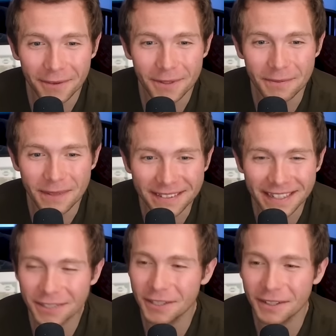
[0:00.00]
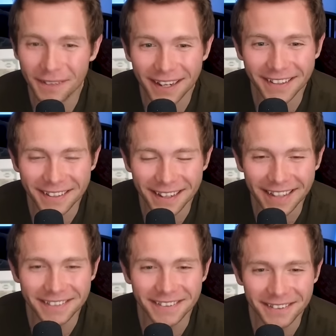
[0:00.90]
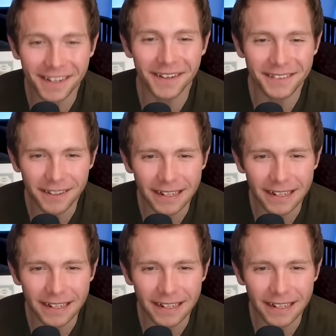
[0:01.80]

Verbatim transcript: which means they should have learnt the lessons last